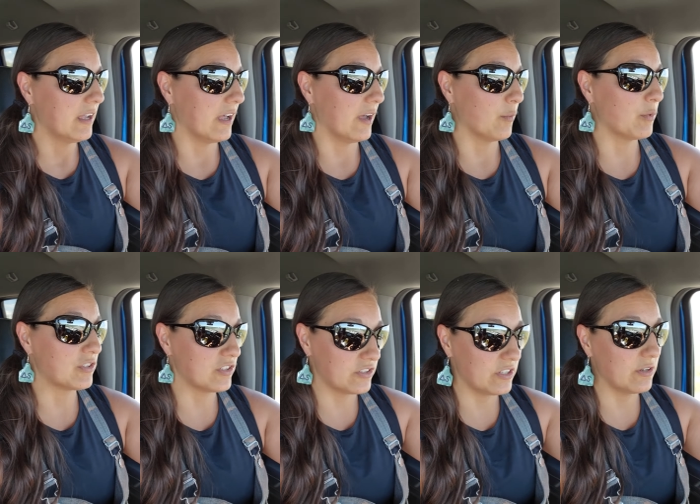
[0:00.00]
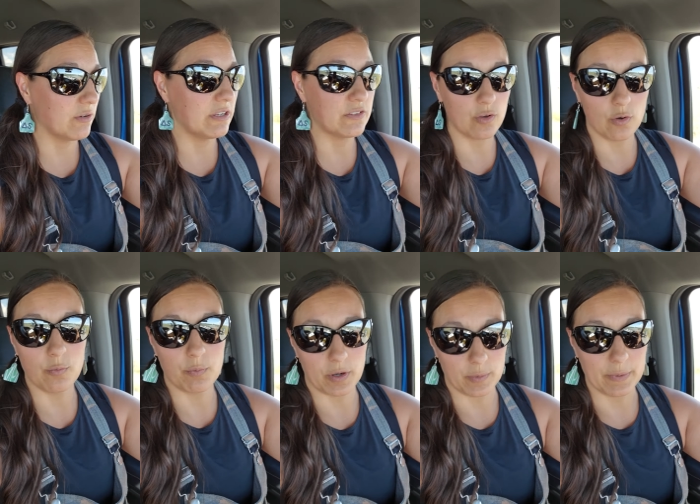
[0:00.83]
um, which is you know his whole
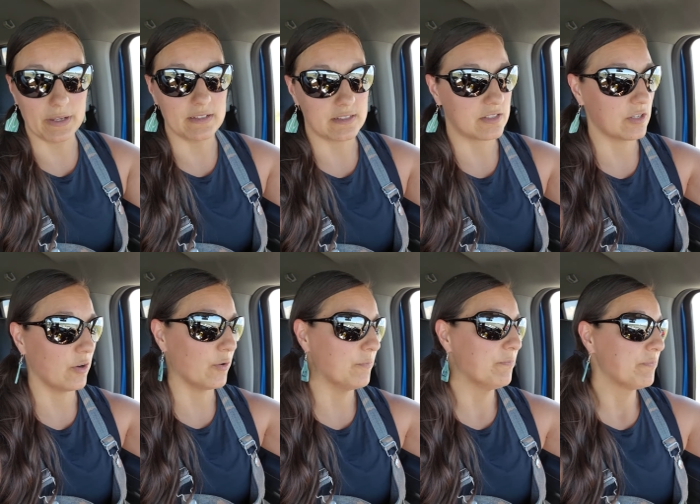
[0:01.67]
purpose. So